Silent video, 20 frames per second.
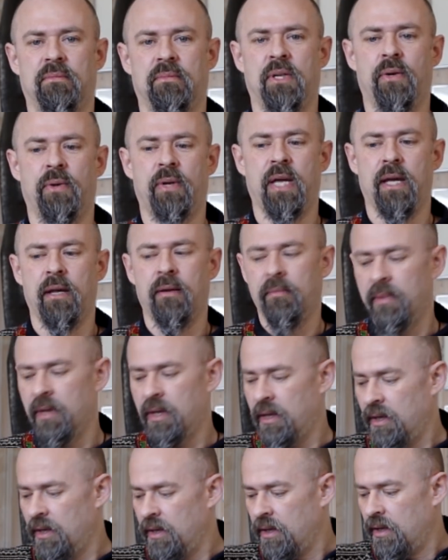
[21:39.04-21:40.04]
Okay.
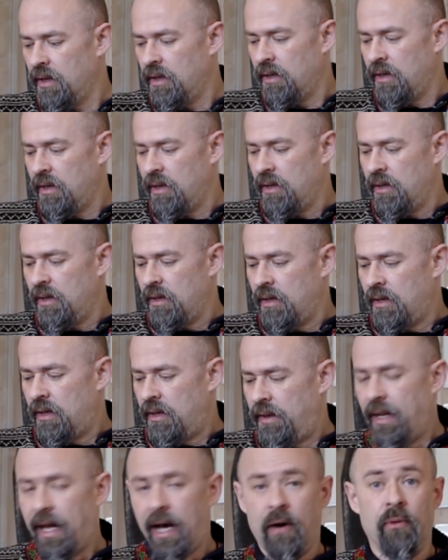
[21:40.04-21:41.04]

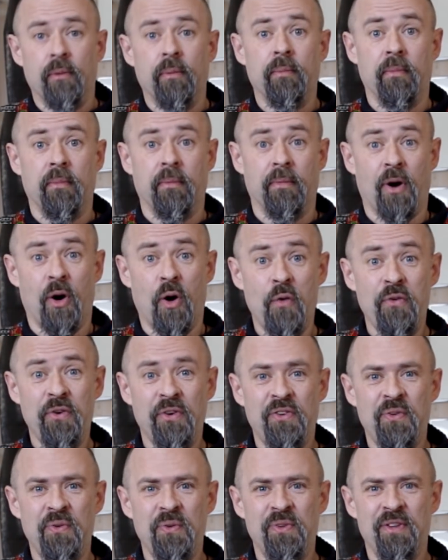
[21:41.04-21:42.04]
Now, over
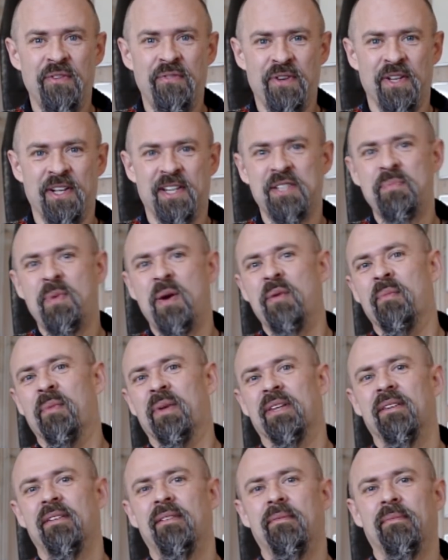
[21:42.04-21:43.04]
to the fun
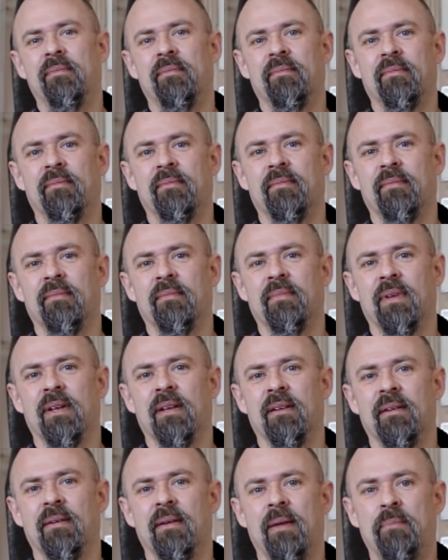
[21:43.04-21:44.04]
experiment.
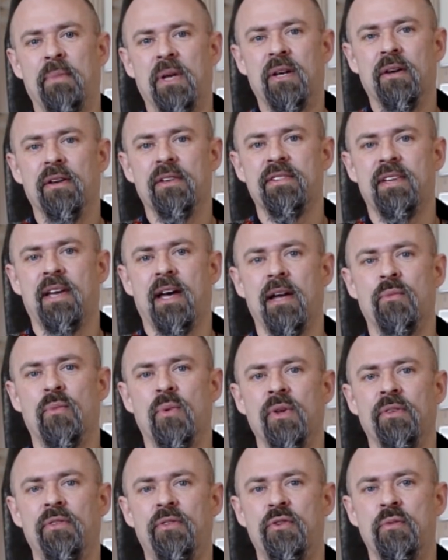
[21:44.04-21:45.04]
Because I
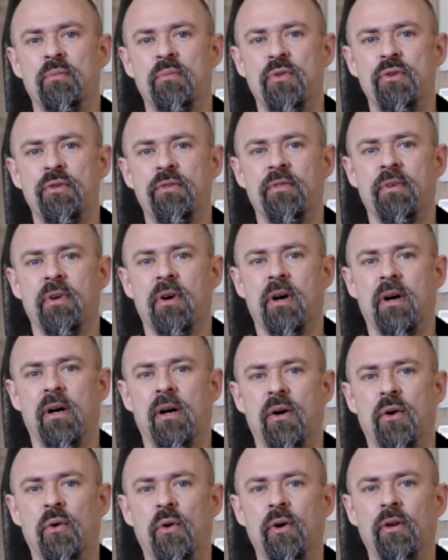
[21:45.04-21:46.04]
want to move
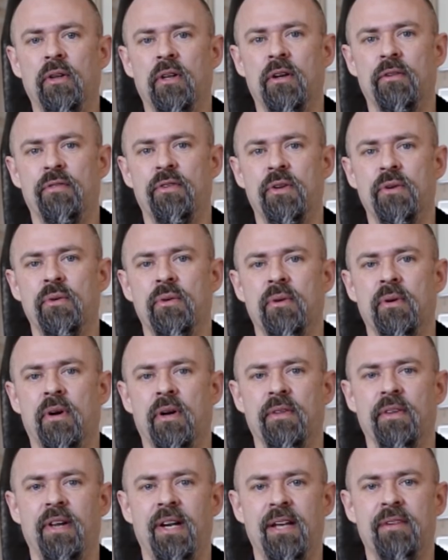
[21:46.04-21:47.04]
all of you
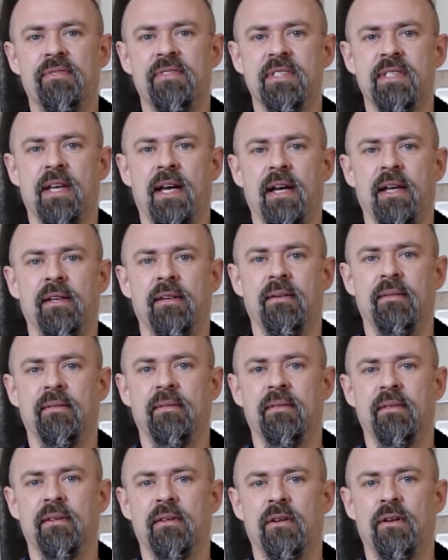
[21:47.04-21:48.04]
on the left side
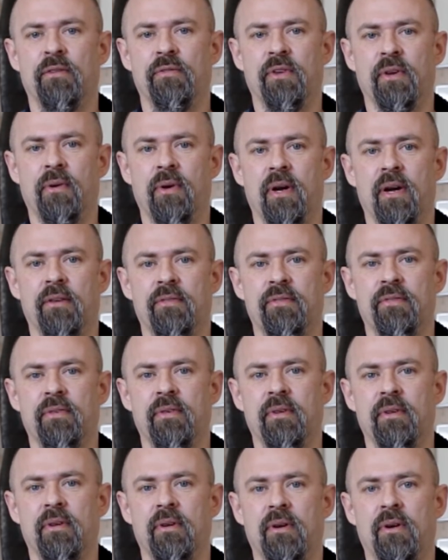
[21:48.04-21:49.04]
of the graph
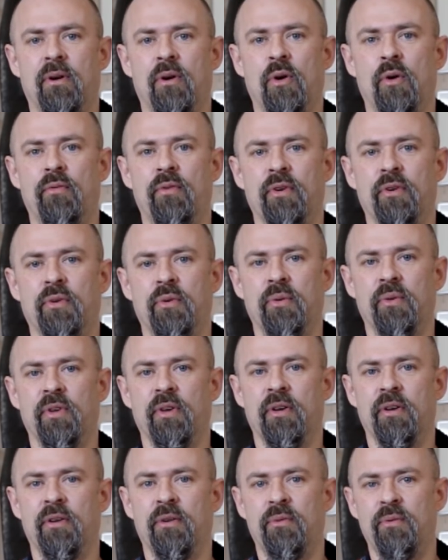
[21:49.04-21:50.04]
over to
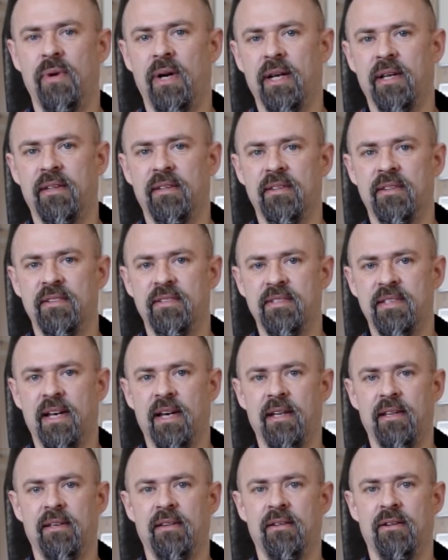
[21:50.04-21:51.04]
the right
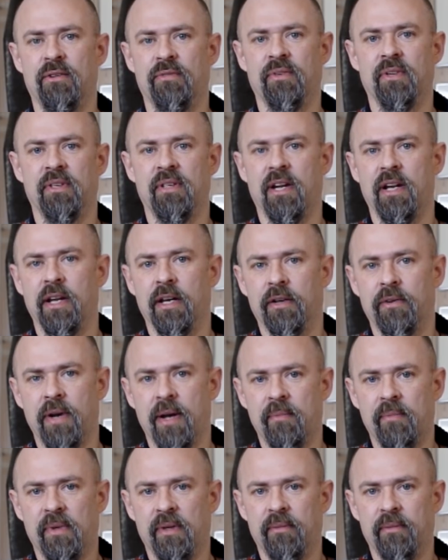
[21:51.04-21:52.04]
side of the diagram.